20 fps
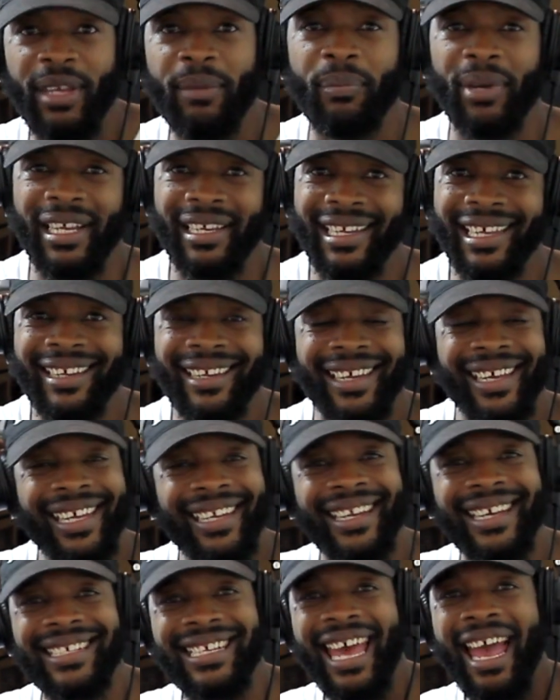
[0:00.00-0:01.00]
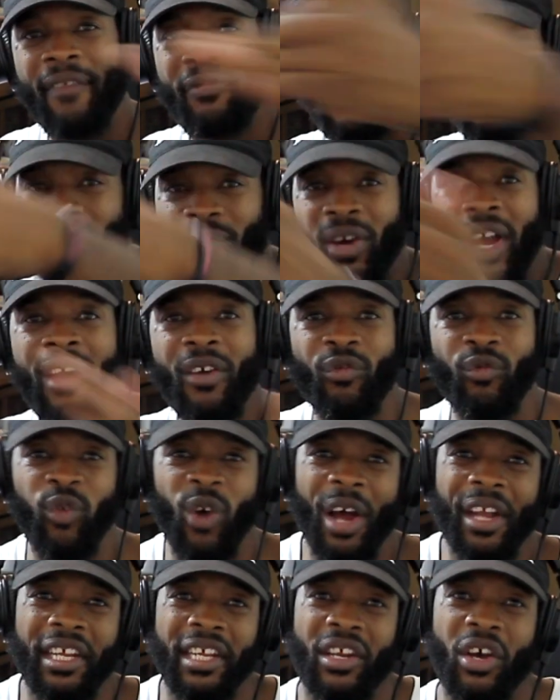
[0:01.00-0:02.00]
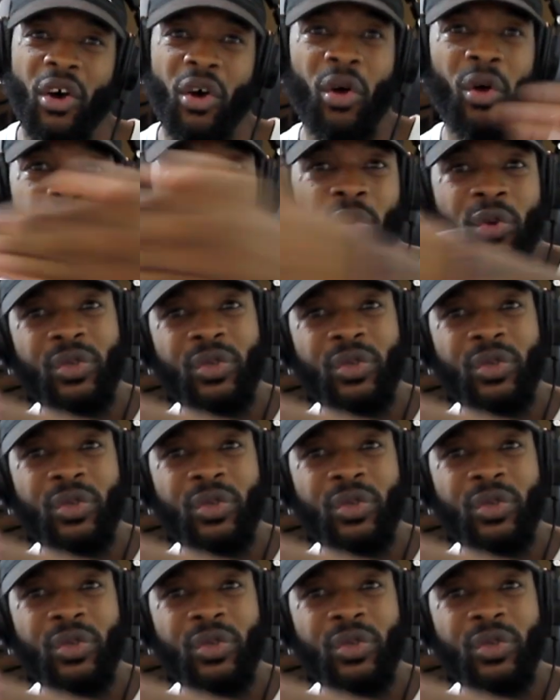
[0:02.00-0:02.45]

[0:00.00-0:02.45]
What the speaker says: but he doesn't have to run in a whole